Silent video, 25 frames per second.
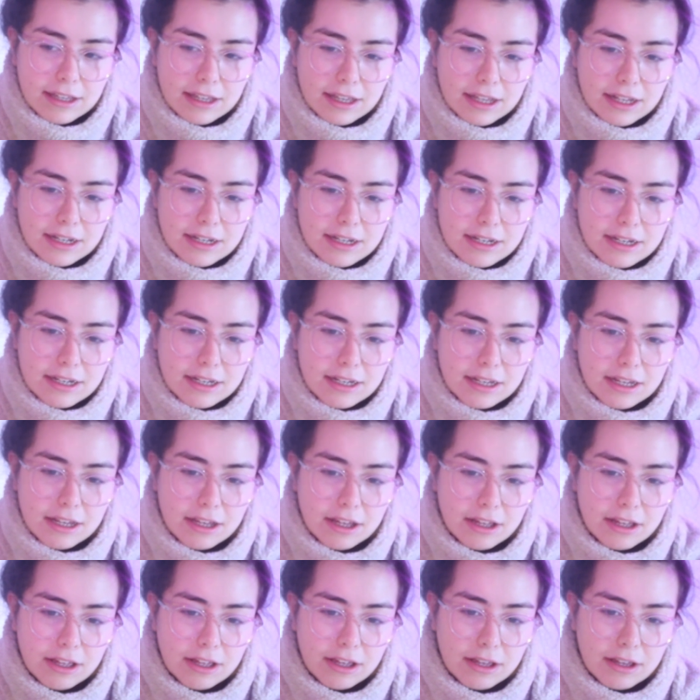And
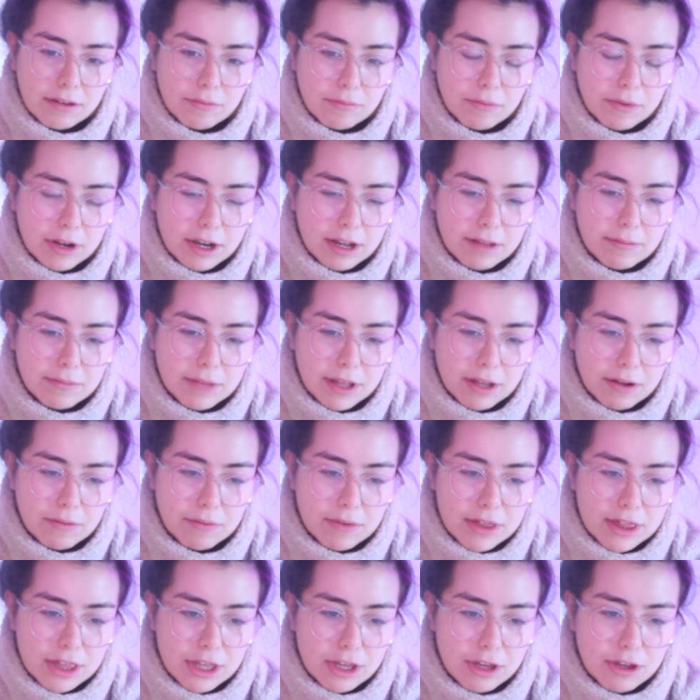when I'm like
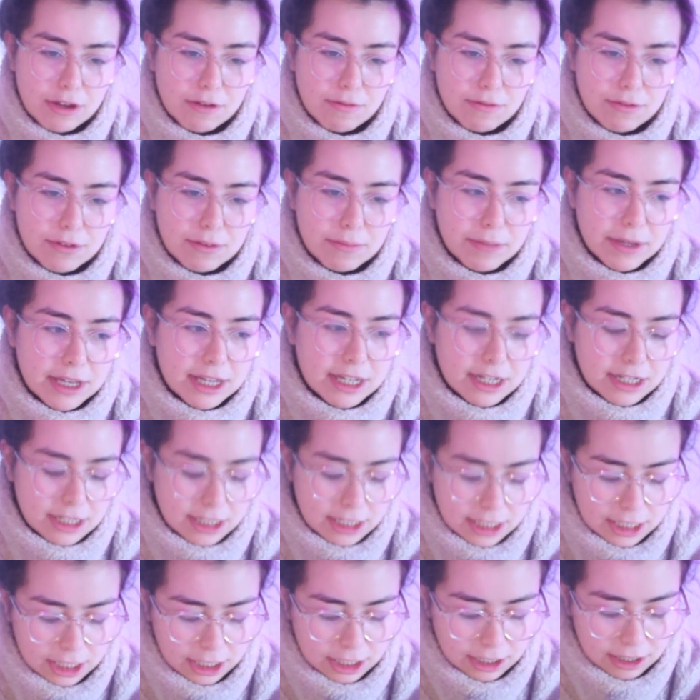with you or speaking
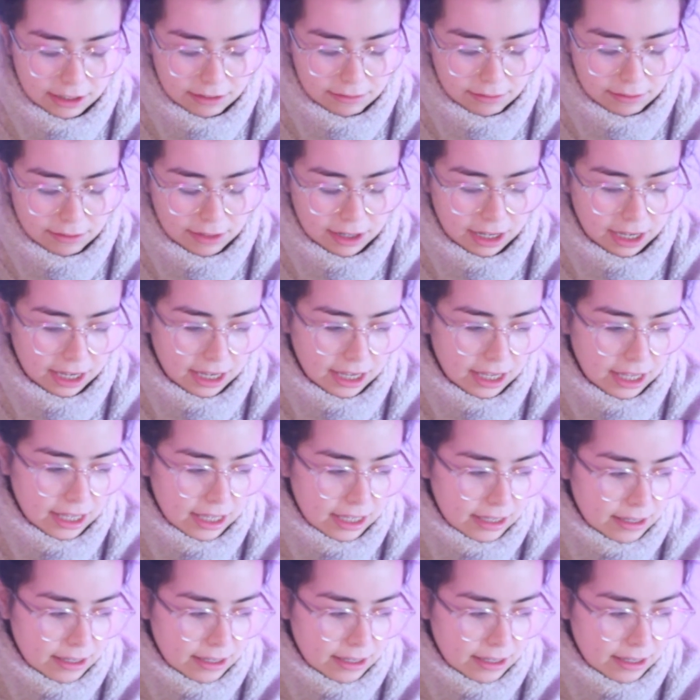to you or like